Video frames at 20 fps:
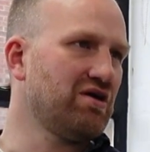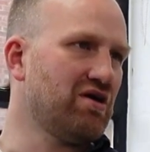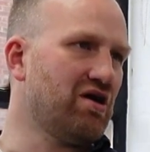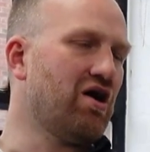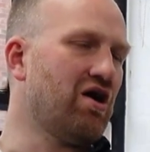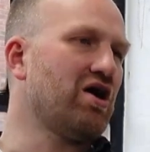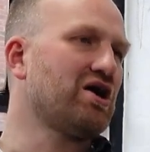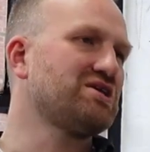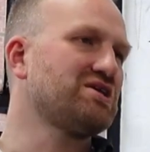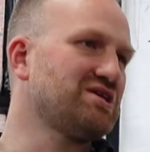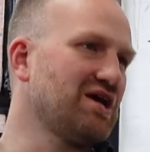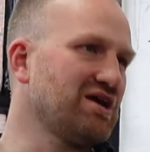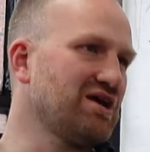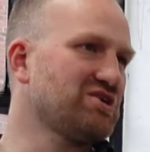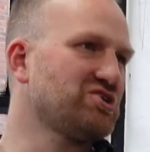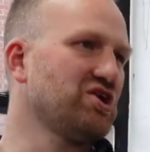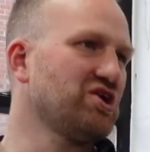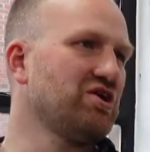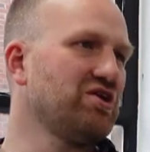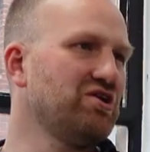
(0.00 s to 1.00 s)

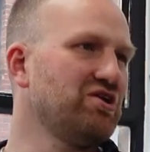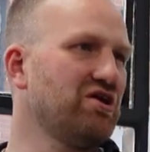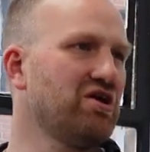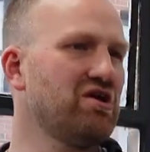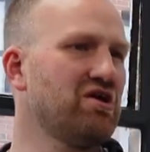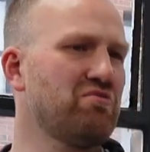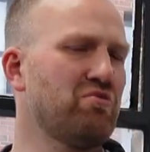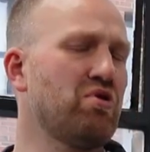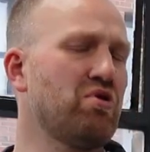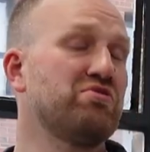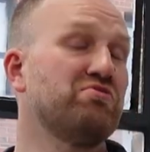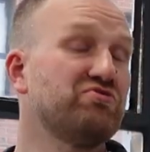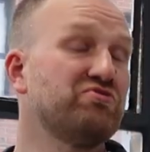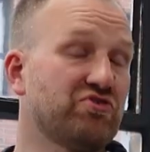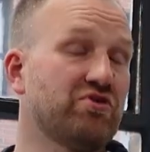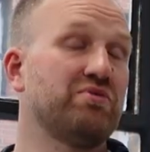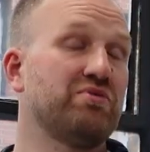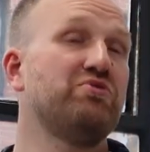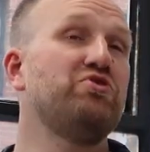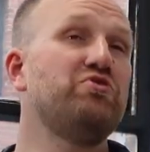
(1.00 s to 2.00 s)
architecture,
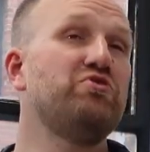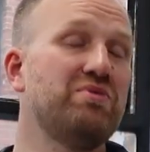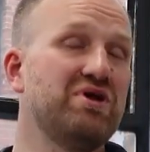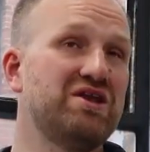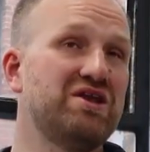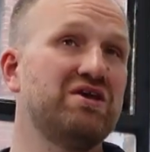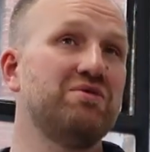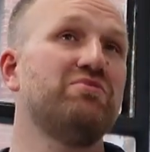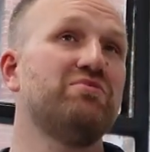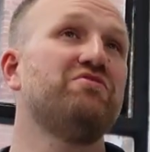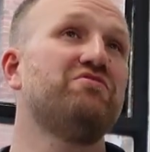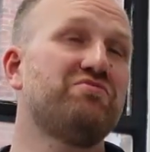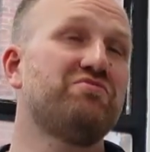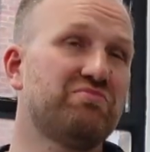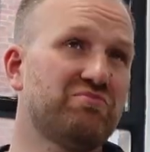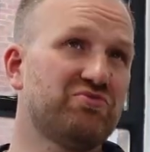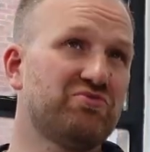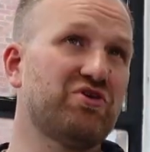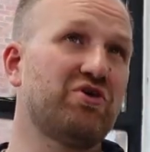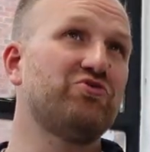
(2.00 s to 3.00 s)
new medium
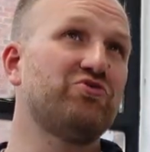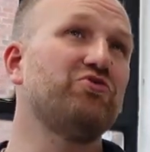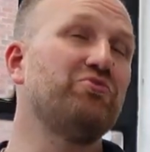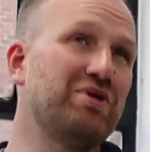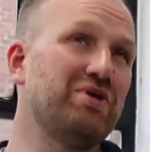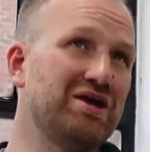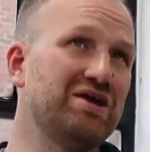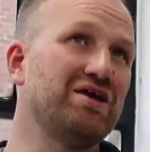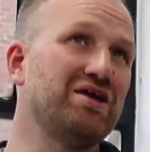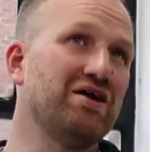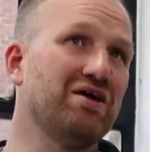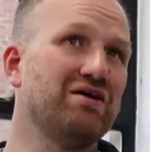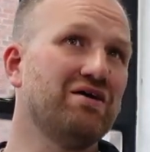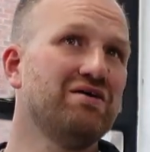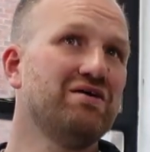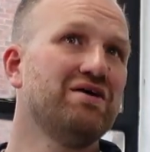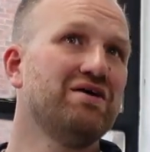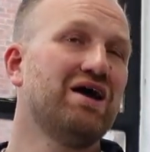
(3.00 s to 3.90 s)
of social media